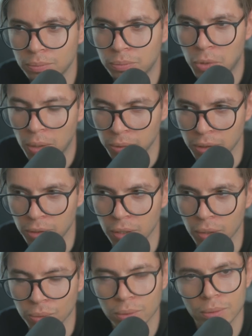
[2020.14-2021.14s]
Probably
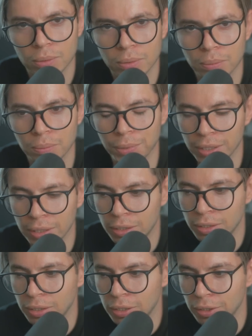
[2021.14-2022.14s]
don't. But,
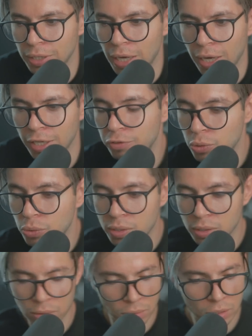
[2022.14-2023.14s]
yeah, if you
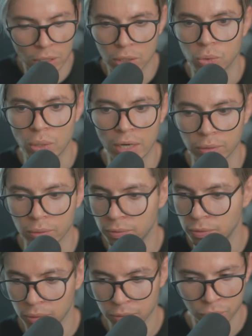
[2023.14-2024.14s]
stuck around
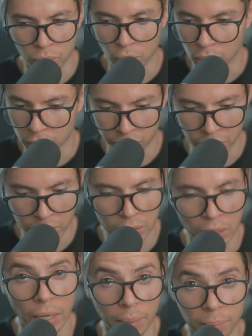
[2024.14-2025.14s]
through all of this
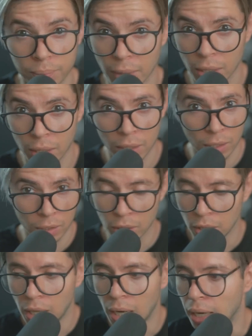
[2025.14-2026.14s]
time,
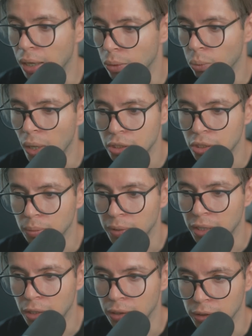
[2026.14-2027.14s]
watching
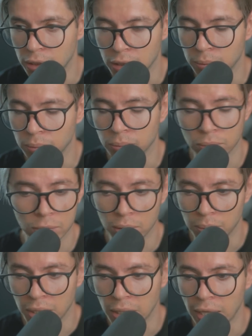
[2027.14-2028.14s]
me, listen
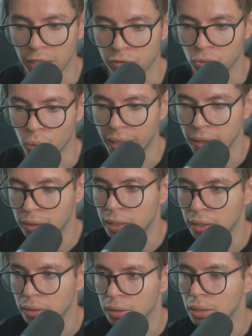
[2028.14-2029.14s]
to me kind of rant
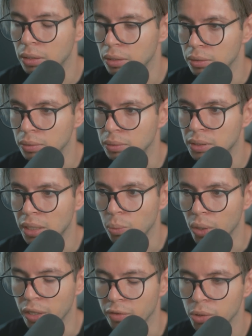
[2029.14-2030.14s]
and say
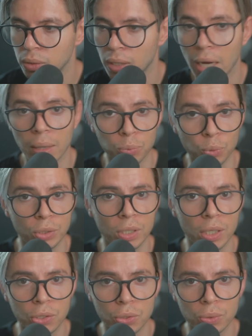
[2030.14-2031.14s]
whatever, I
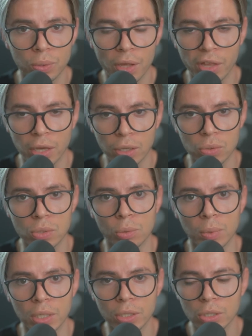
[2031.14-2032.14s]
appreciate you. Thank you so
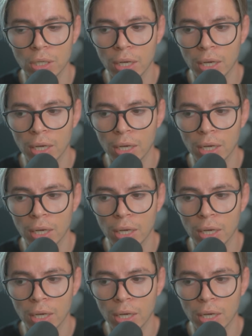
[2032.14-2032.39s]
much.